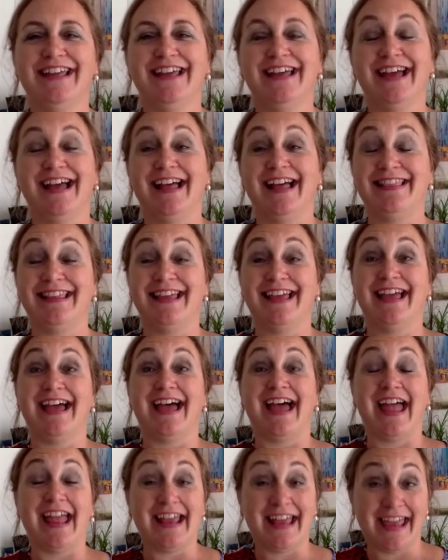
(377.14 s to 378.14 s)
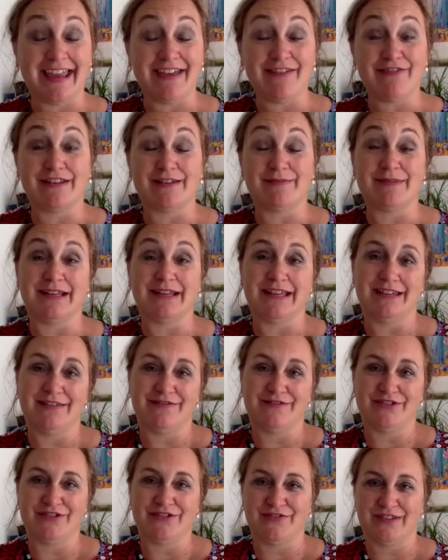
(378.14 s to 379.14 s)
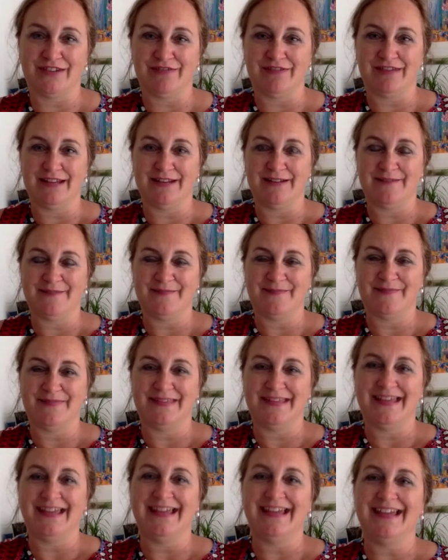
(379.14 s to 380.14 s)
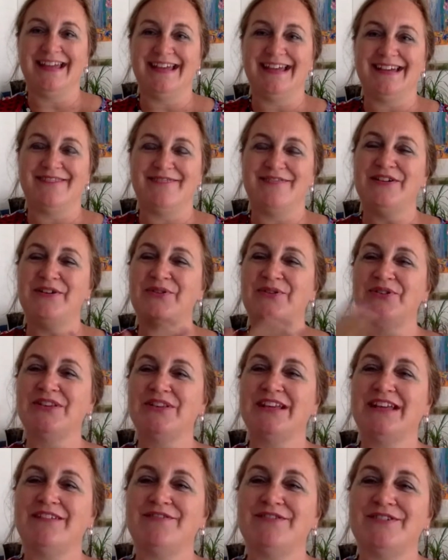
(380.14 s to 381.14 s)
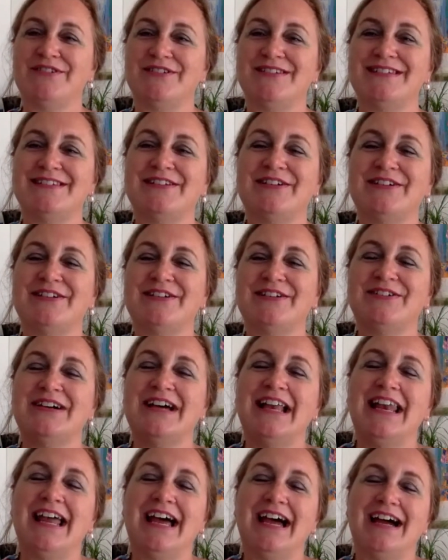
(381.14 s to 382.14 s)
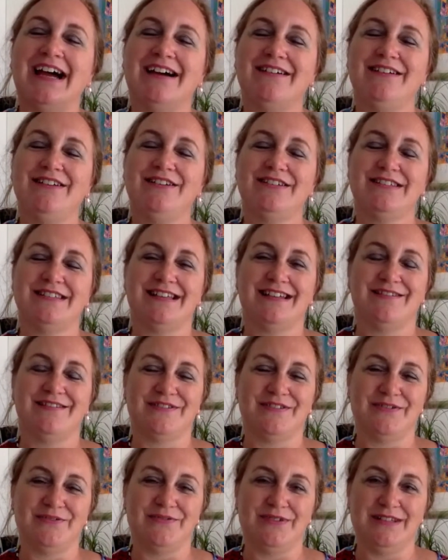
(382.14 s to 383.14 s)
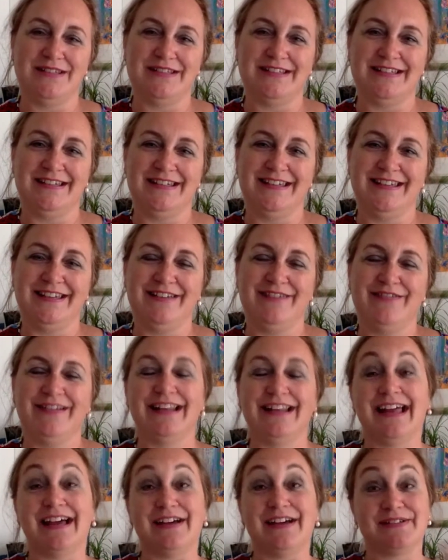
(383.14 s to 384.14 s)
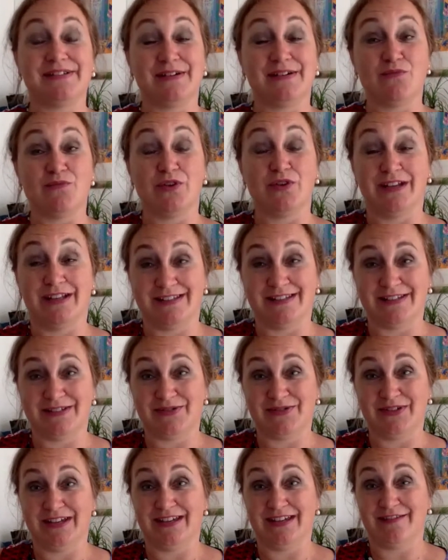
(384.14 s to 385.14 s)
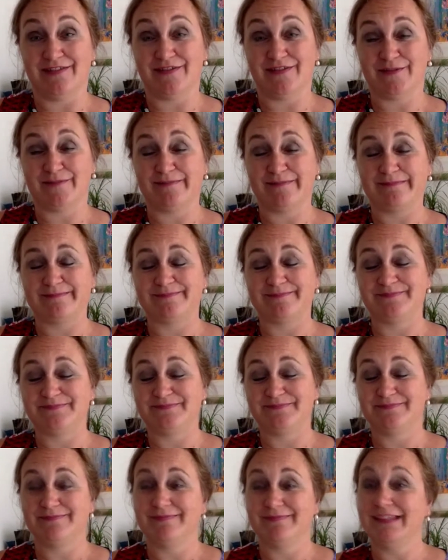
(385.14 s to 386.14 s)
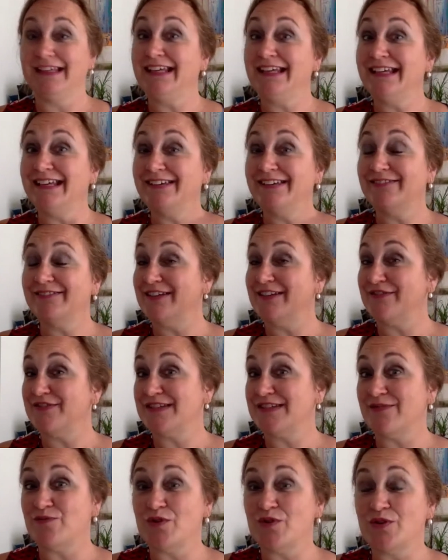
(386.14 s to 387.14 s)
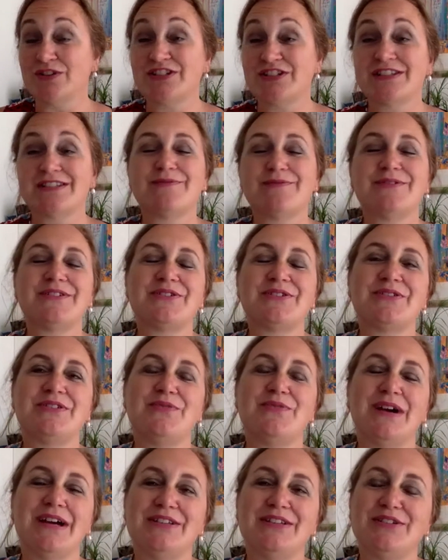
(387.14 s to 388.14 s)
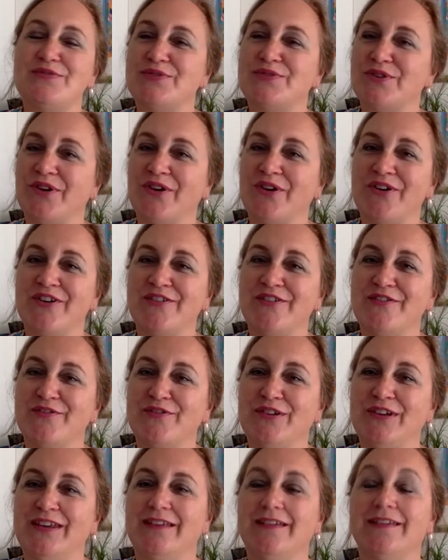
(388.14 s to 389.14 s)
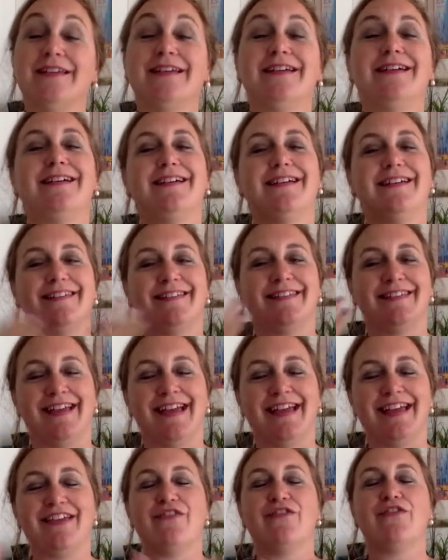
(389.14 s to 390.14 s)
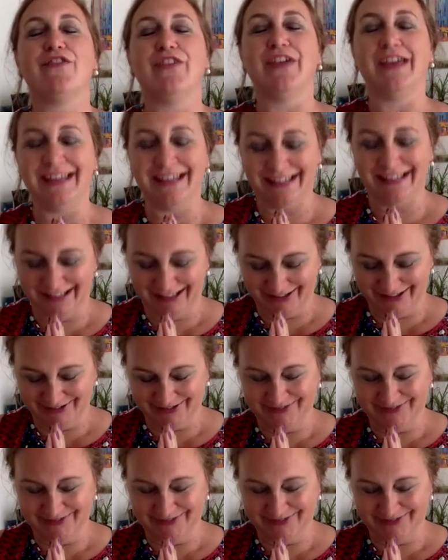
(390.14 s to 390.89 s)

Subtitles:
And I gave them the gift of giving. We're all givers, so allow yourself to receive and allow someone else to give. Even if someone just wants to invite you for a coffee, say thank you